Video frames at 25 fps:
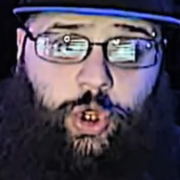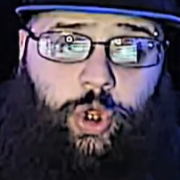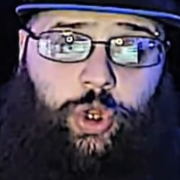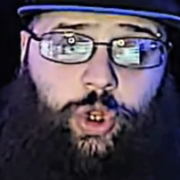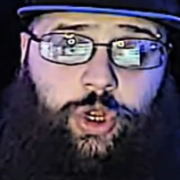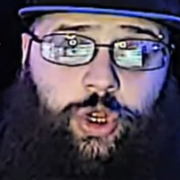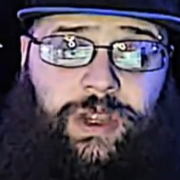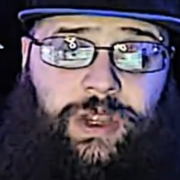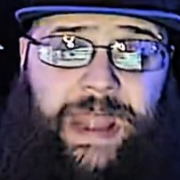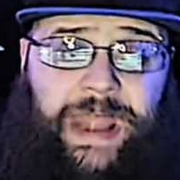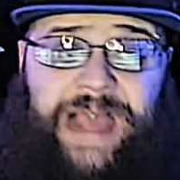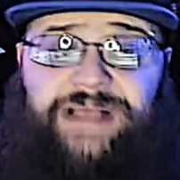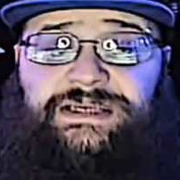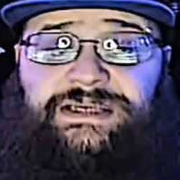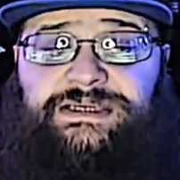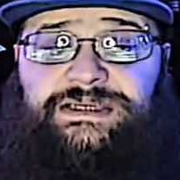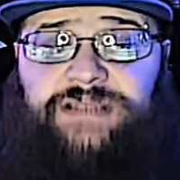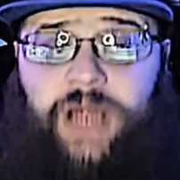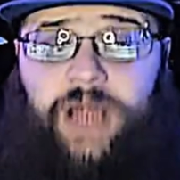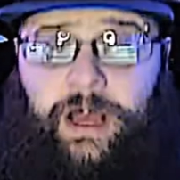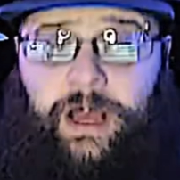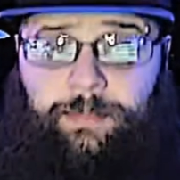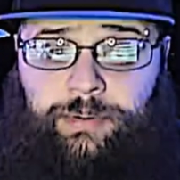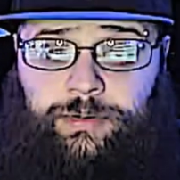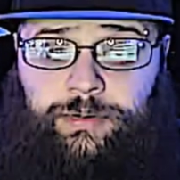Next
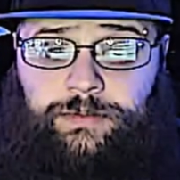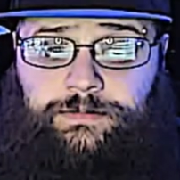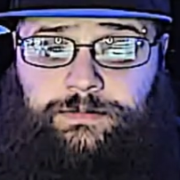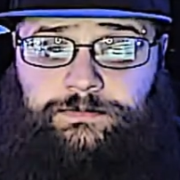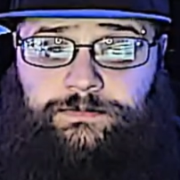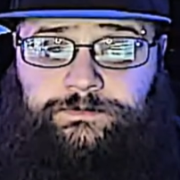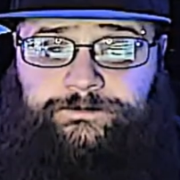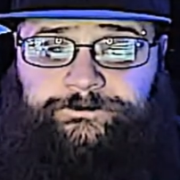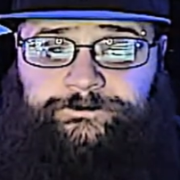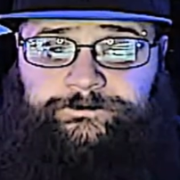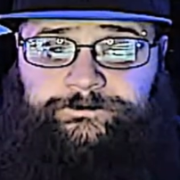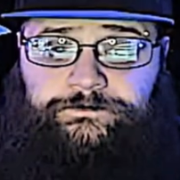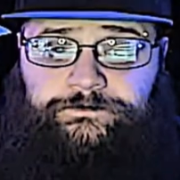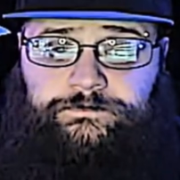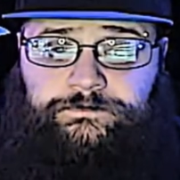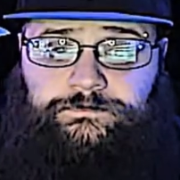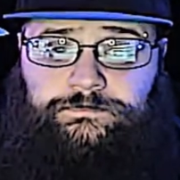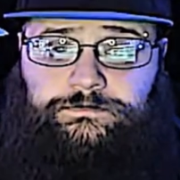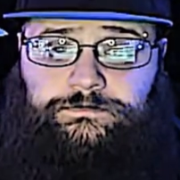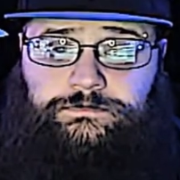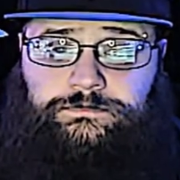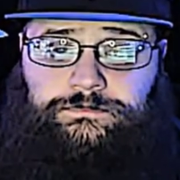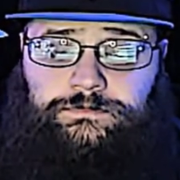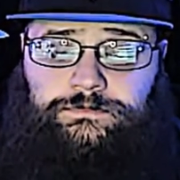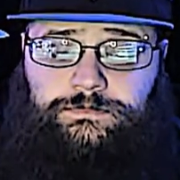up,
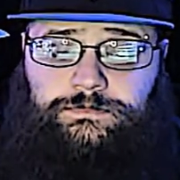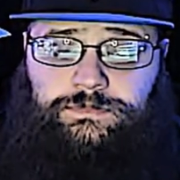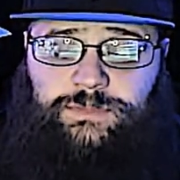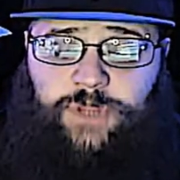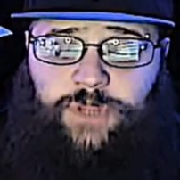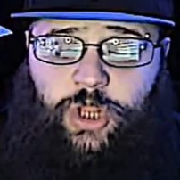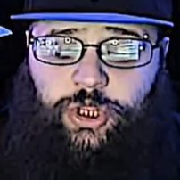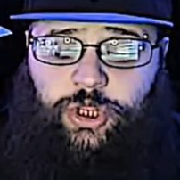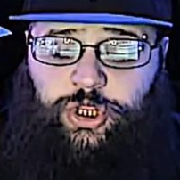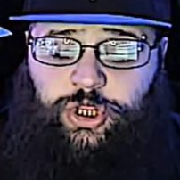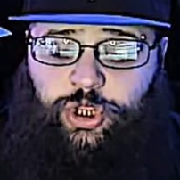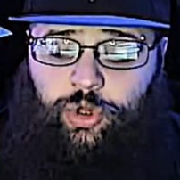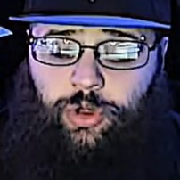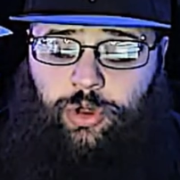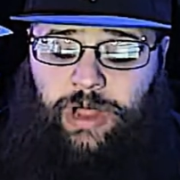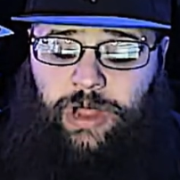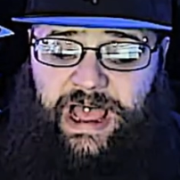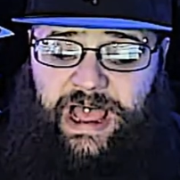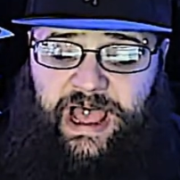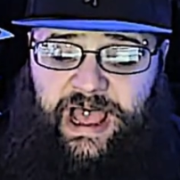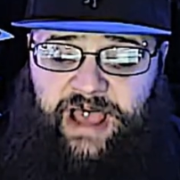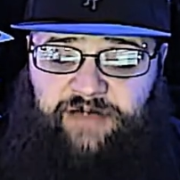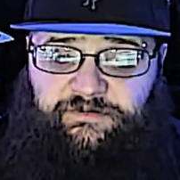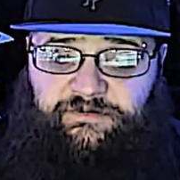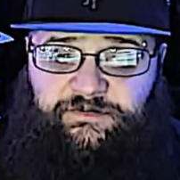you'll
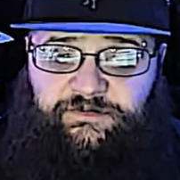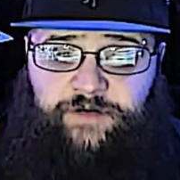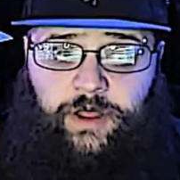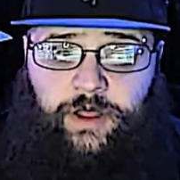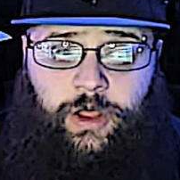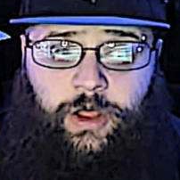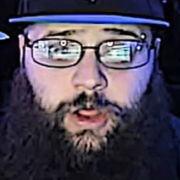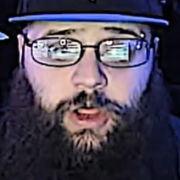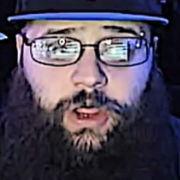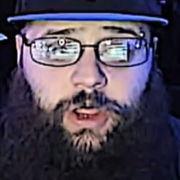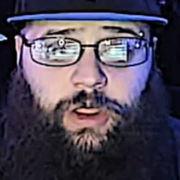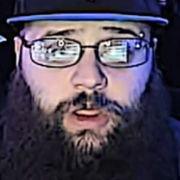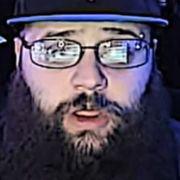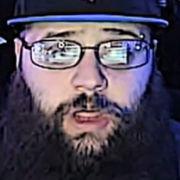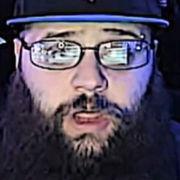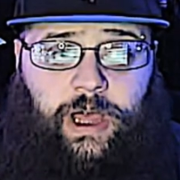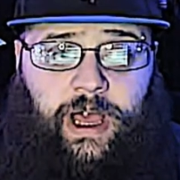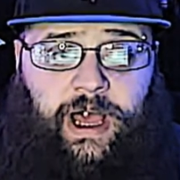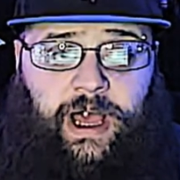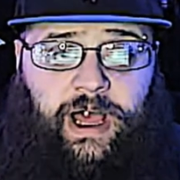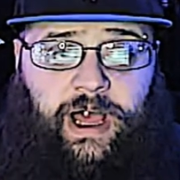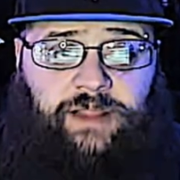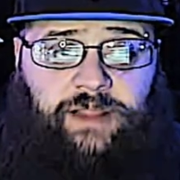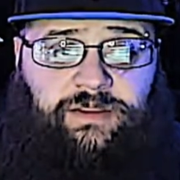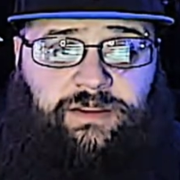have
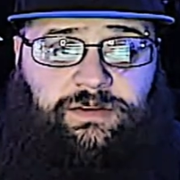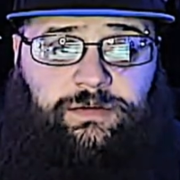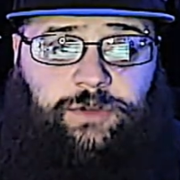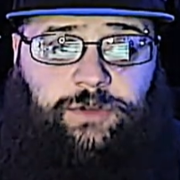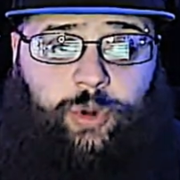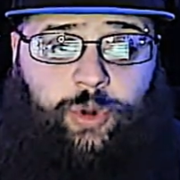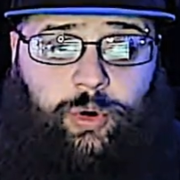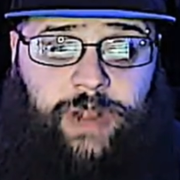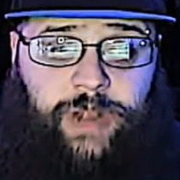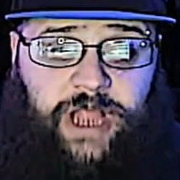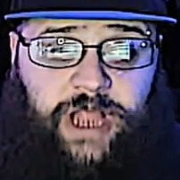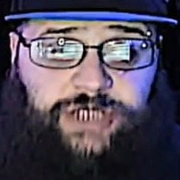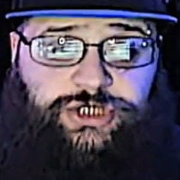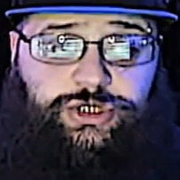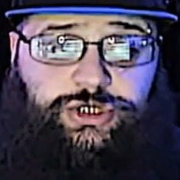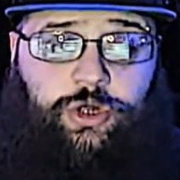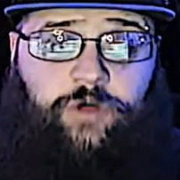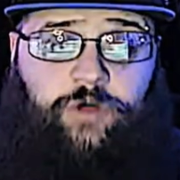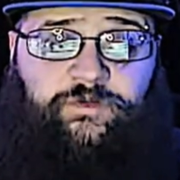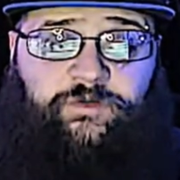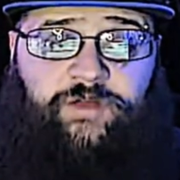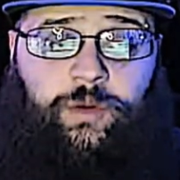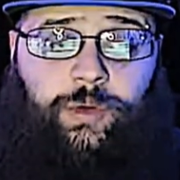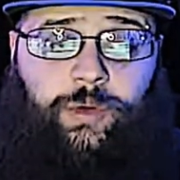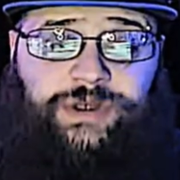your next
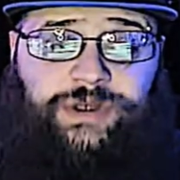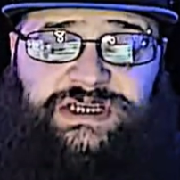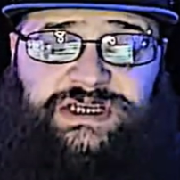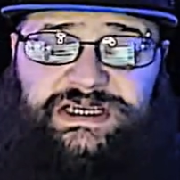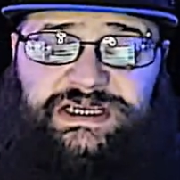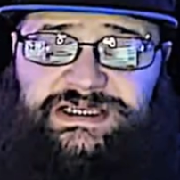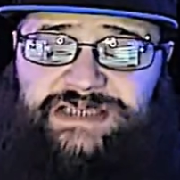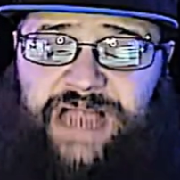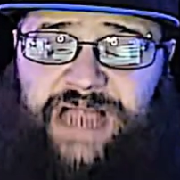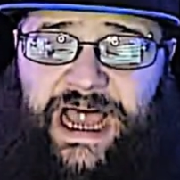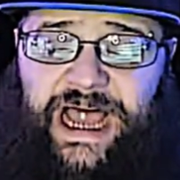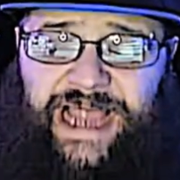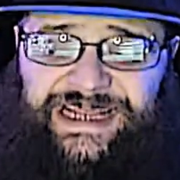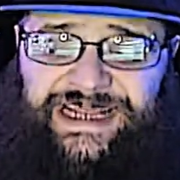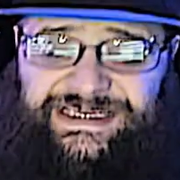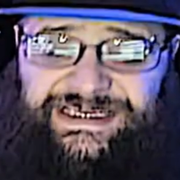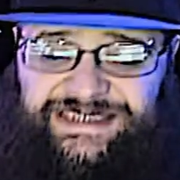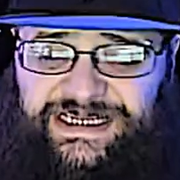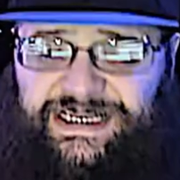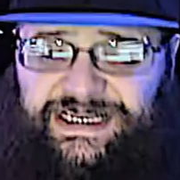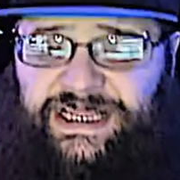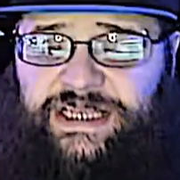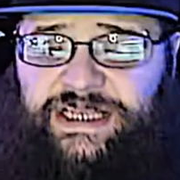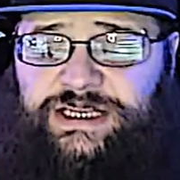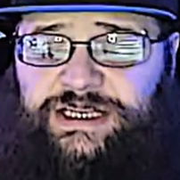trophy, which is I
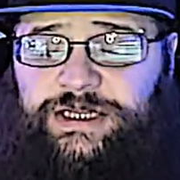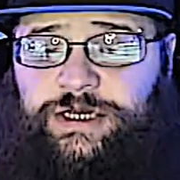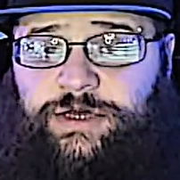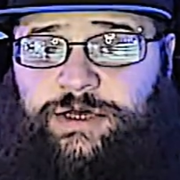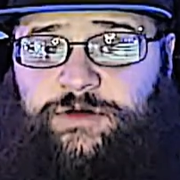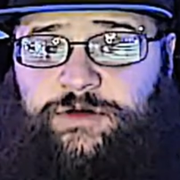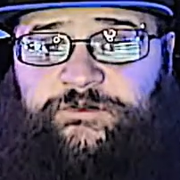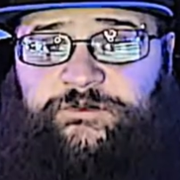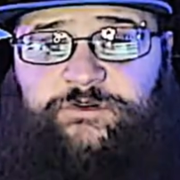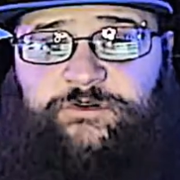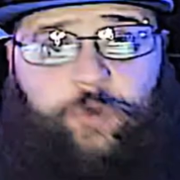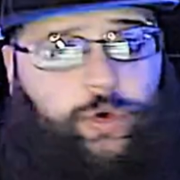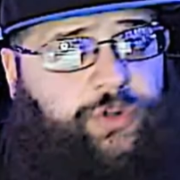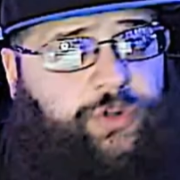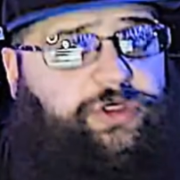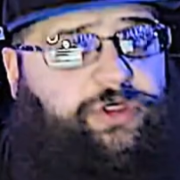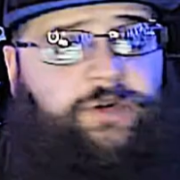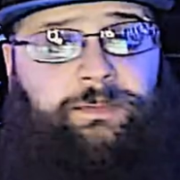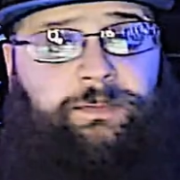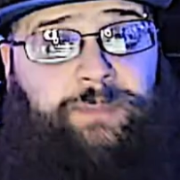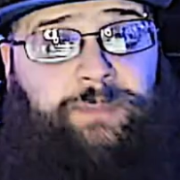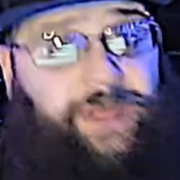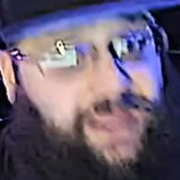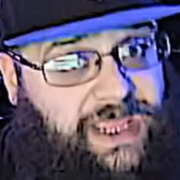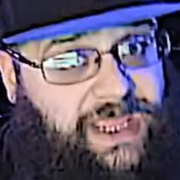Did It for the
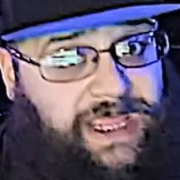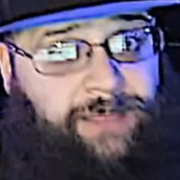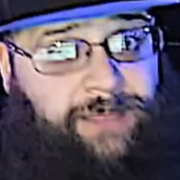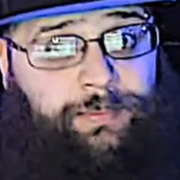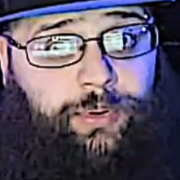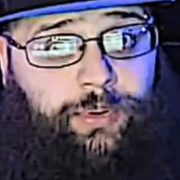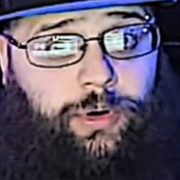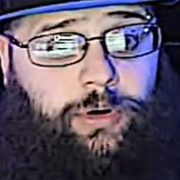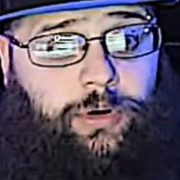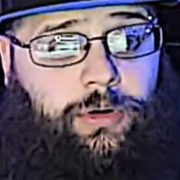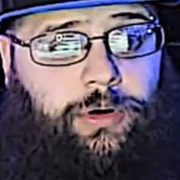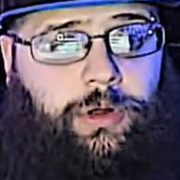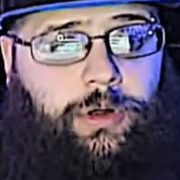People,